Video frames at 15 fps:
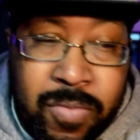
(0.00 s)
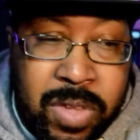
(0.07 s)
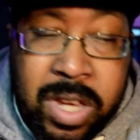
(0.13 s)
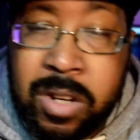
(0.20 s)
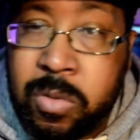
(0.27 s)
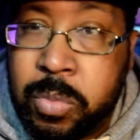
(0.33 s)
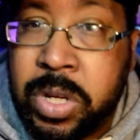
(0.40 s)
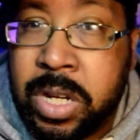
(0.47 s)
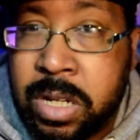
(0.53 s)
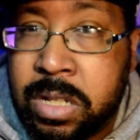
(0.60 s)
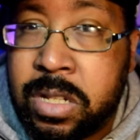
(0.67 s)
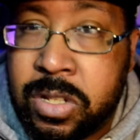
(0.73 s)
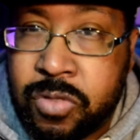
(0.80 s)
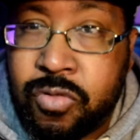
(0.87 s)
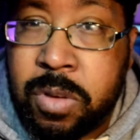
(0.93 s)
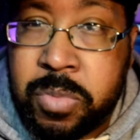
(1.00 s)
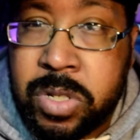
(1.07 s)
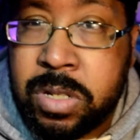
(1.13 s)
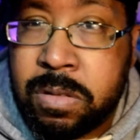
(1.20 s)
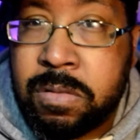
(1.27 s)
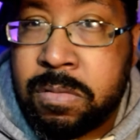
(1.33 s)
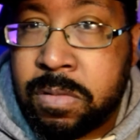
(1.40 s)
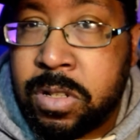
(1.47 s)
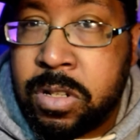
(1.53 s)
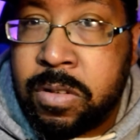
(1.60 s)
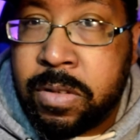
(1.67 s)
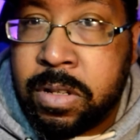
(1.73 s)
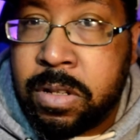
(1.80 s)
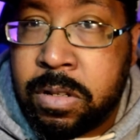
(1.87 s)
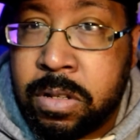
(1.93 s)
It'll be in the description.
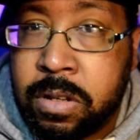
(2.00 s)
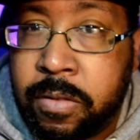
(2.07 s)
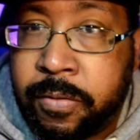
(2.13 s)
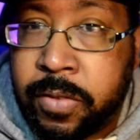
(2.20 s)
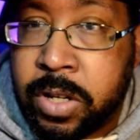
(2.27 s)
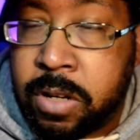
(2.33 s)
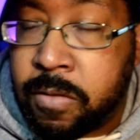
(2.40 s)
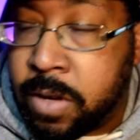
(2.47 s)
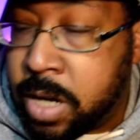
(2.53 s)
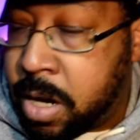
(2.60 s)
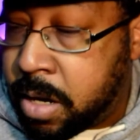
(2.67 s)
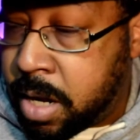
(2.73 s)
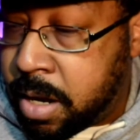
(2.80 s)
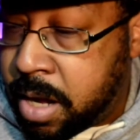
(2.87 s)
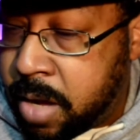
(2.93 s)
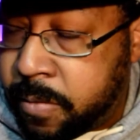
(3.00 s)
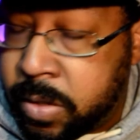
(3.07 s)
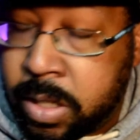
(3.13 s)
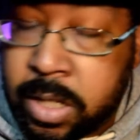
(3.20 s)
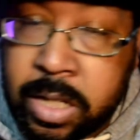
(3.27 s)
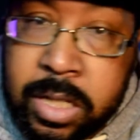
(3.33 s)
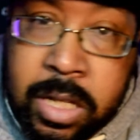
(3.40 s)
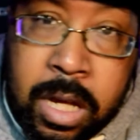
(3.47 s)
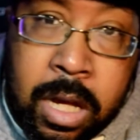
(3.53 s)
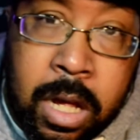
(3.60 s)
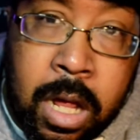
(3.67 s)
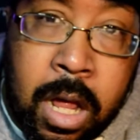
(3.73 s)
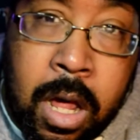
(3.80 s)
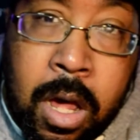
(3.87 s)
You'll, you'll figure it out. I'll have a link there.